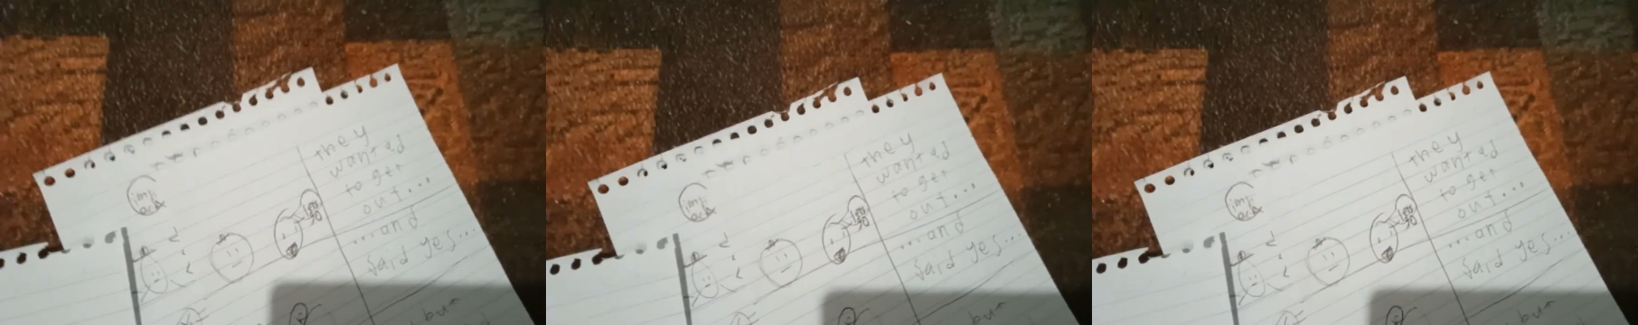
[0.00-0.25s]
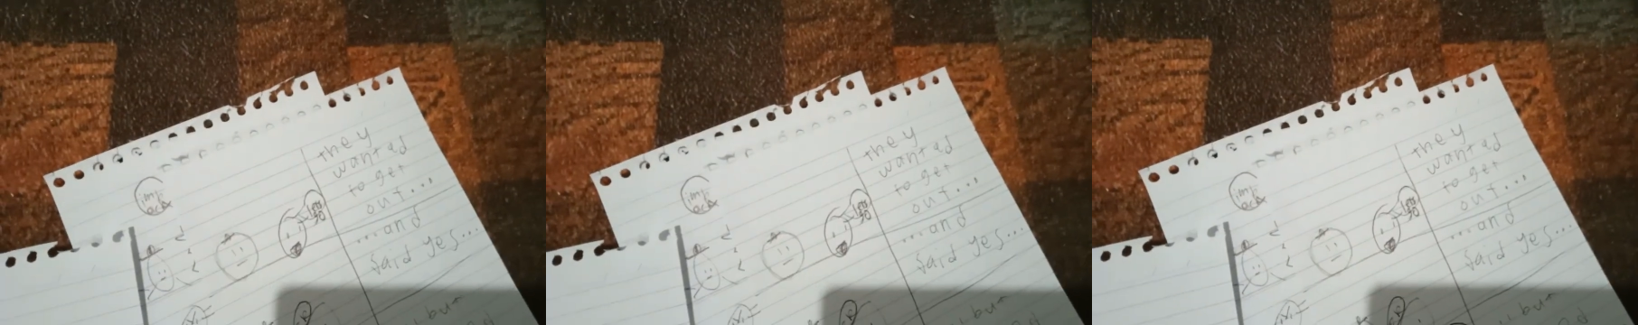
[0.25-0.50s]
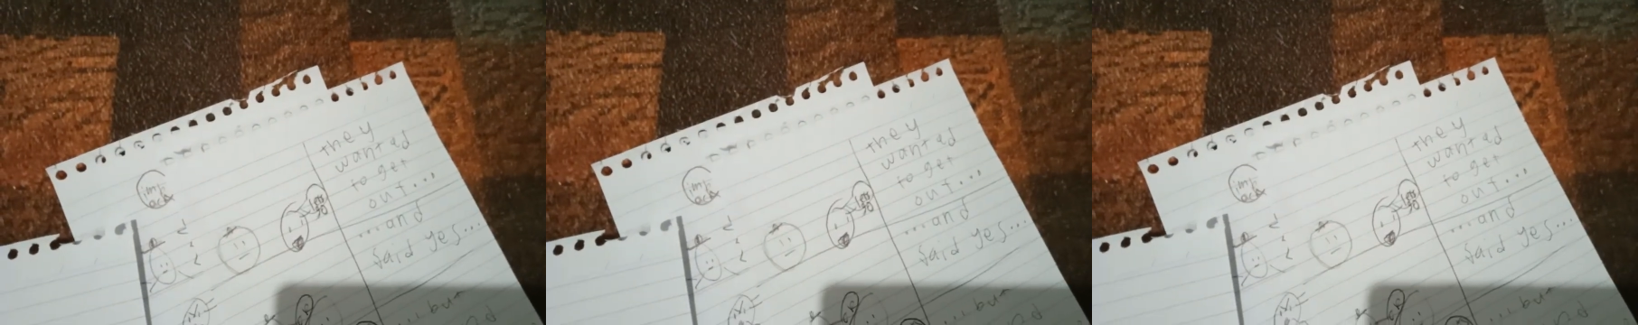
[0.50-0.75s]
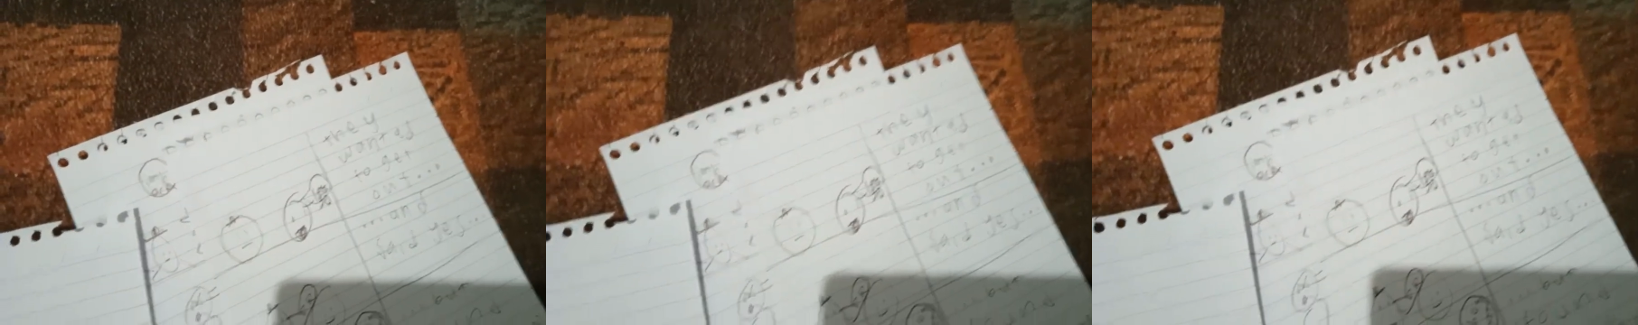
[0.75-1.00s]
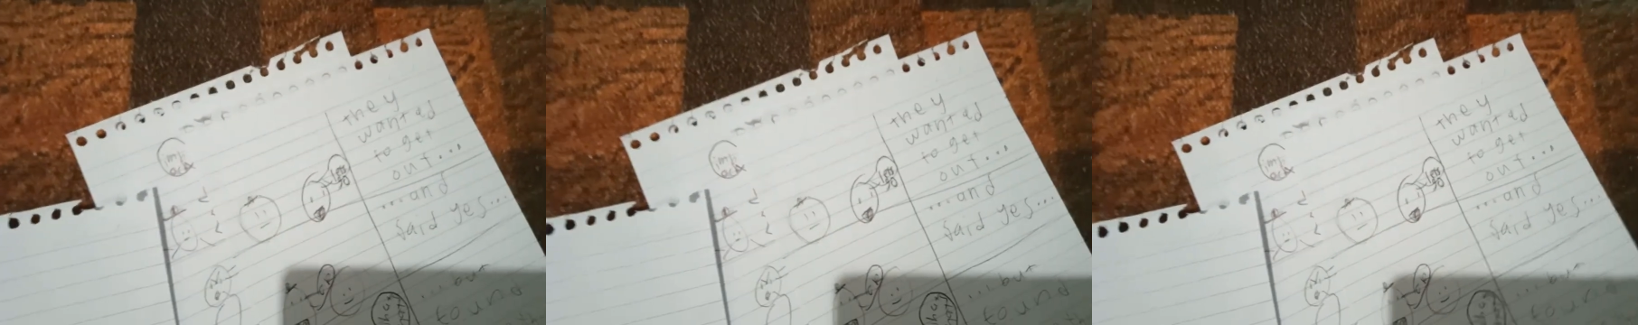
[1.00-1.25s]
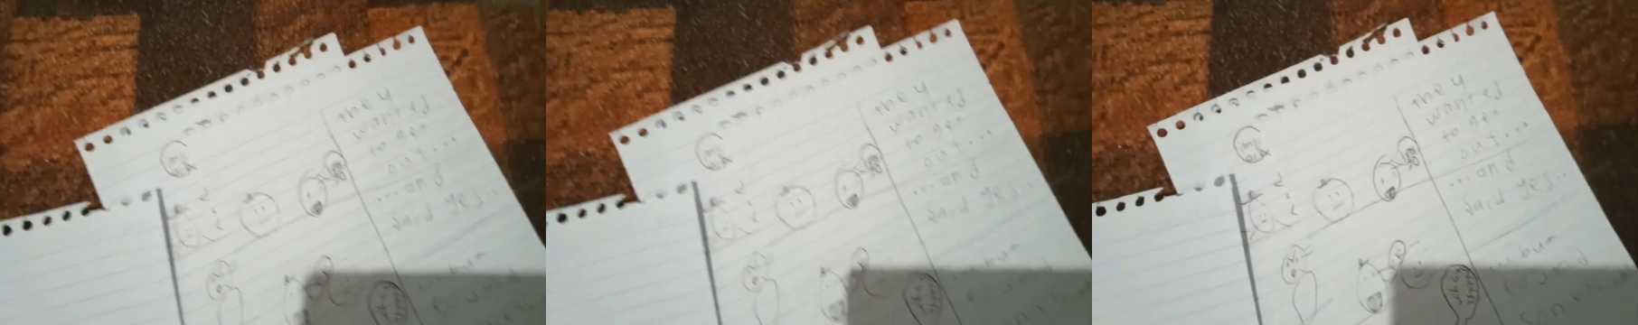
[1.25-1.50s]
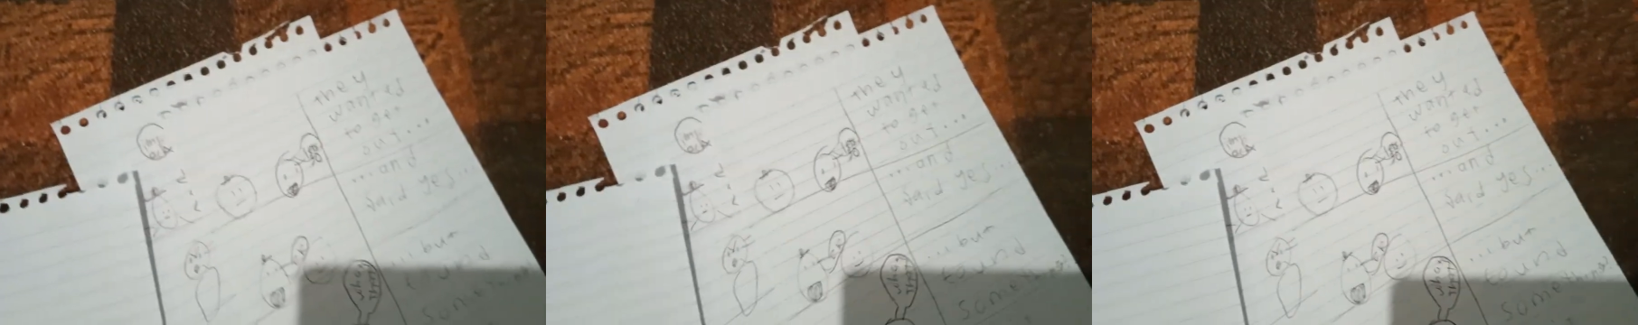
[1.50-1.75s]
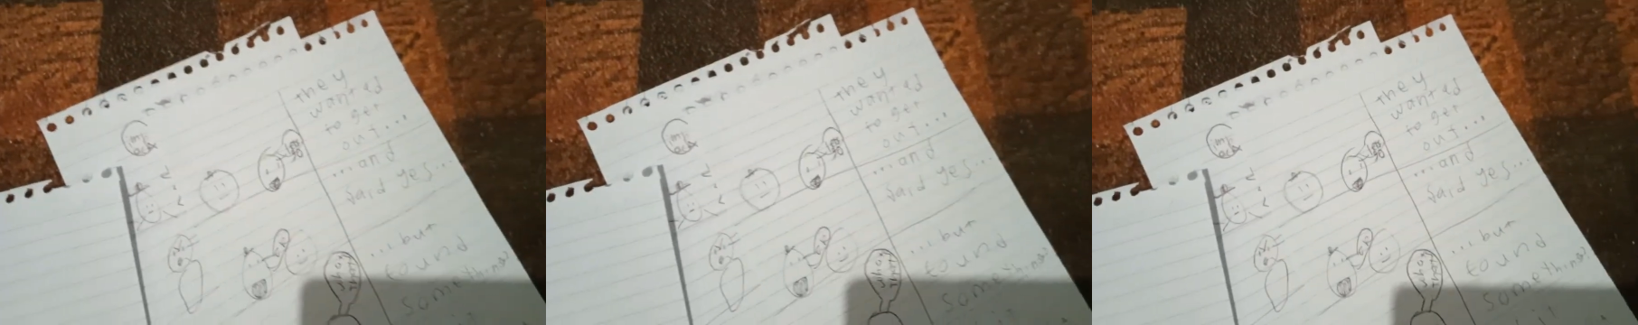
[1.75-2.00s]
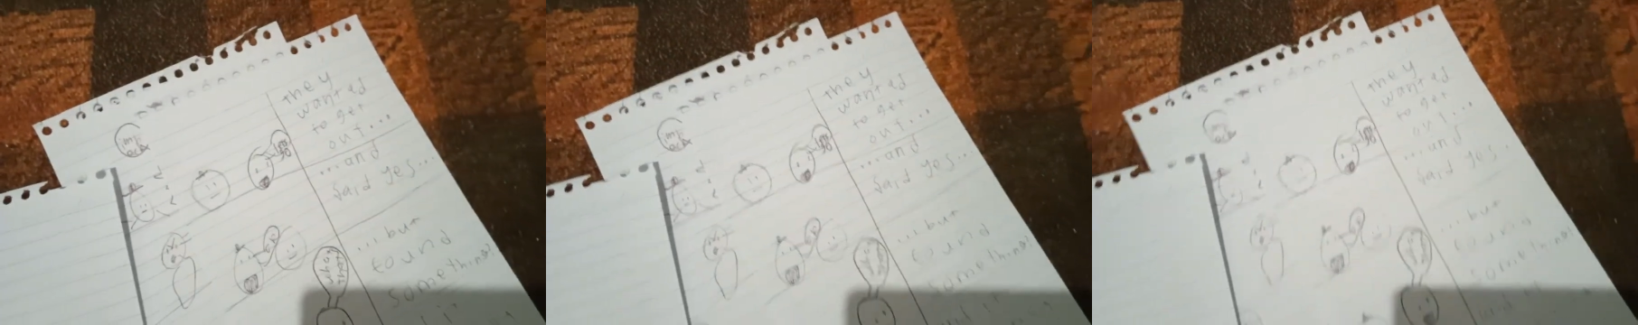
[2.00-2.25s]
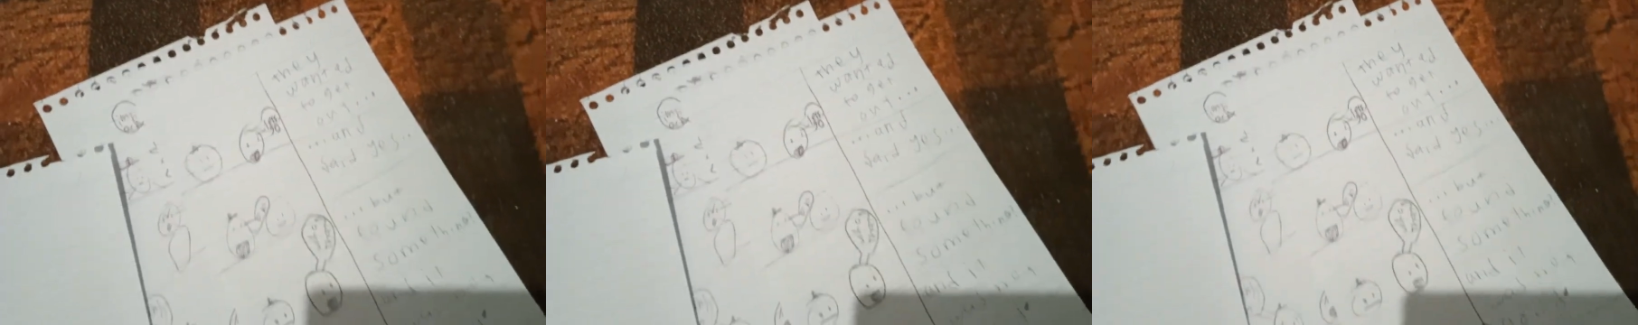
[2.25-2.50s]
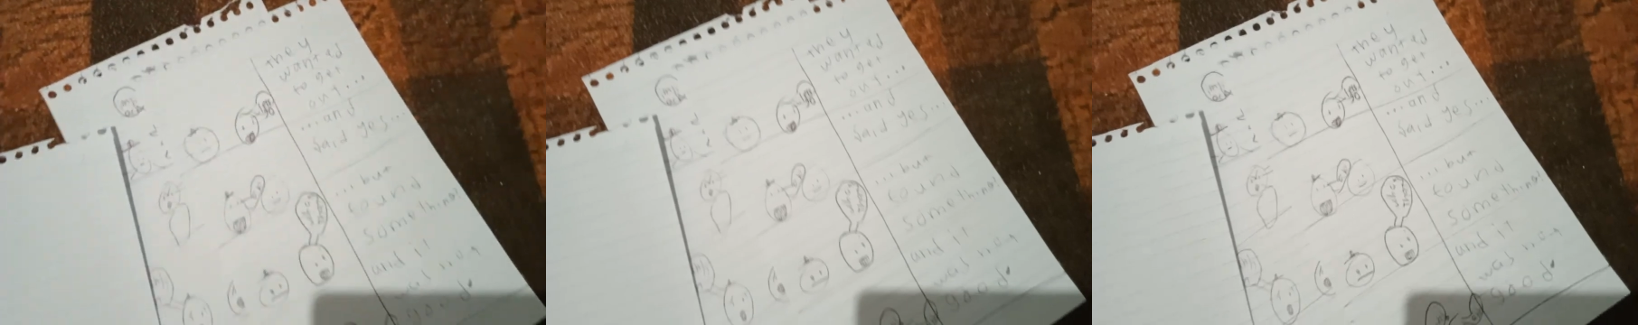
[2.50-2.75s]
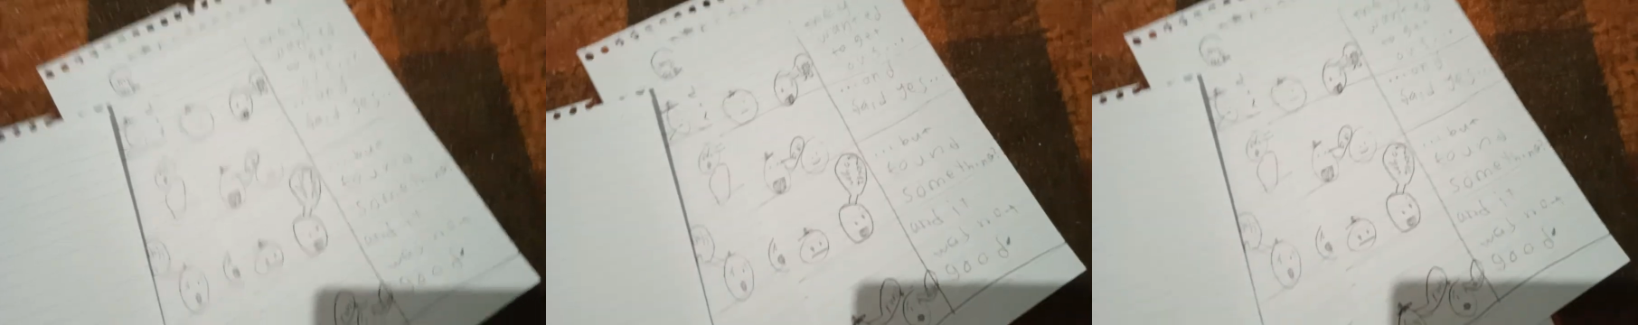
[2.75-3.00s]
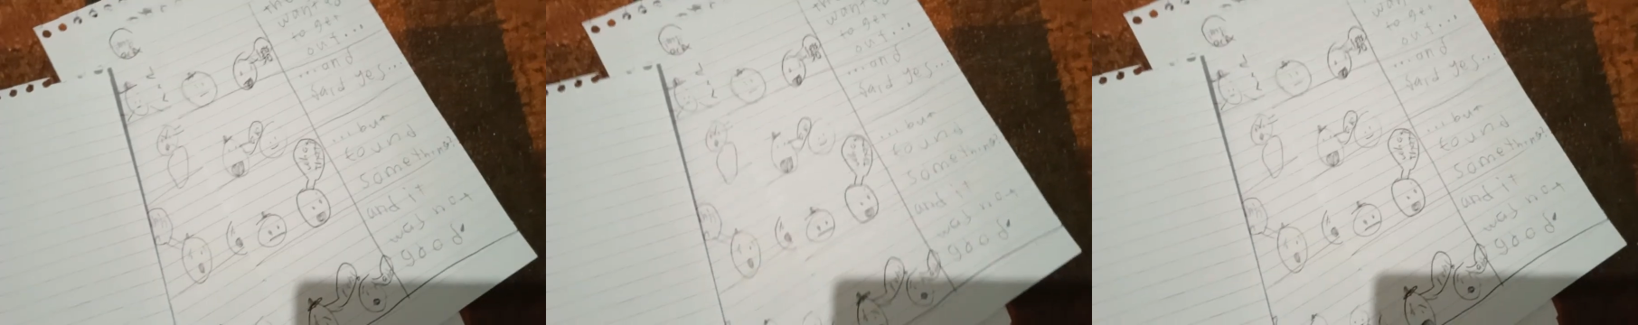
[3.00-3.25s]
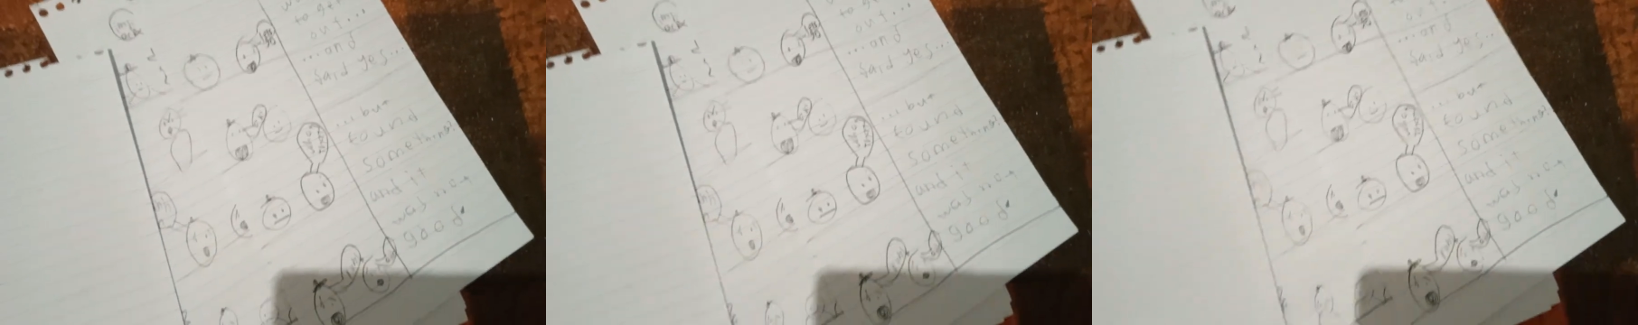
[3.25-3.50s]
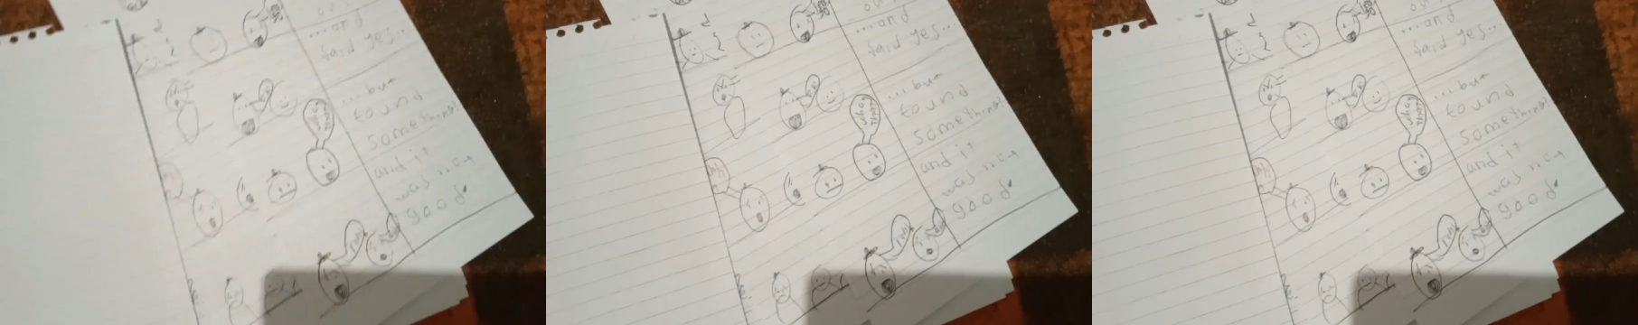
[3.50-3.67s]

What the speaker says: Nobody's mouth can be seen.